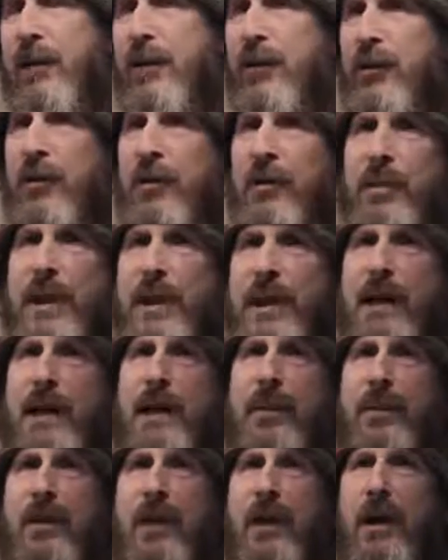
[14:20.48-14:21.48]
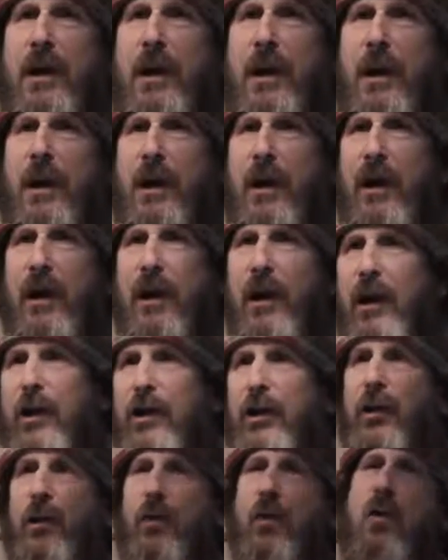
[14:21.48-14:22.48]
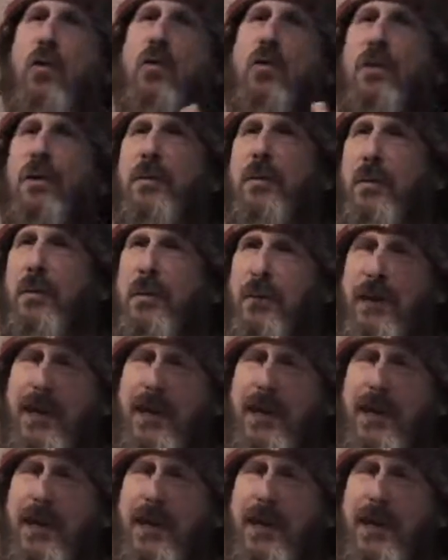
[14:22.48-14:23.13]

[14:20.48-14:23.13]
but you can make up your own,